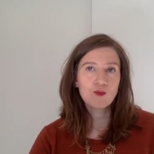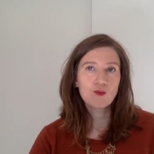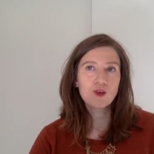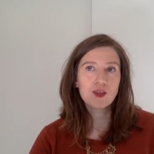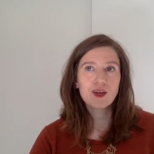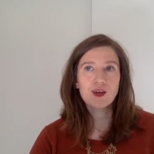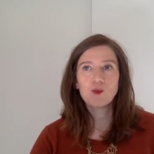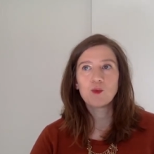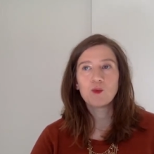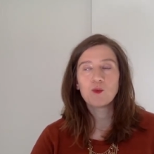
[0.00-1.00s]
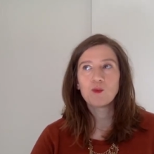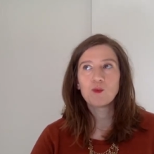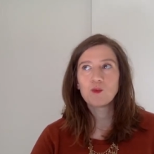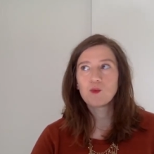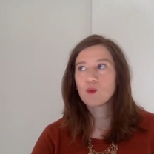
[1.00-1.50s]
really
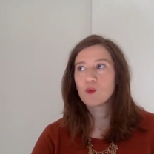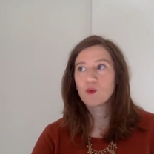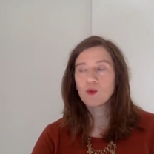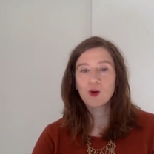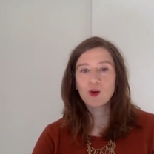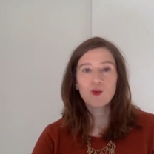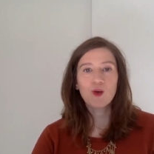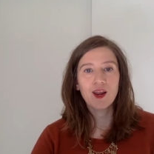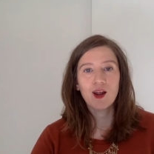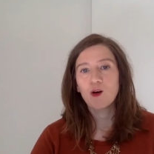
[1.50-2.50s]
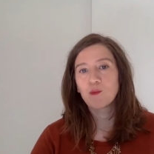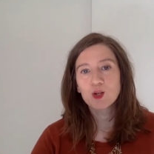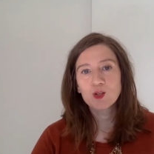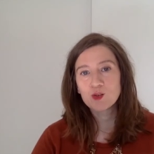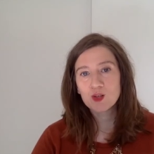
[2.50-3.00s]
a great
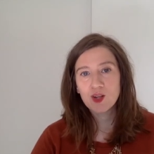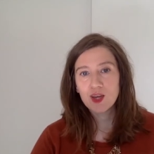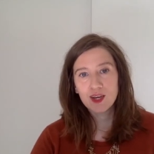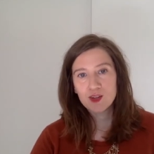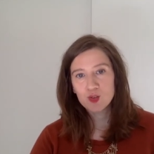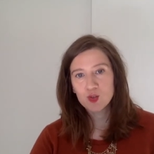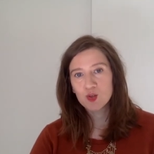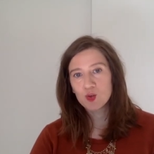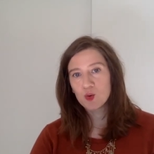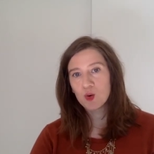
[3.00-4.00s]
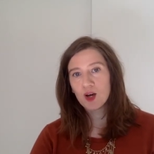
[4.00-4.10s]
opportunity to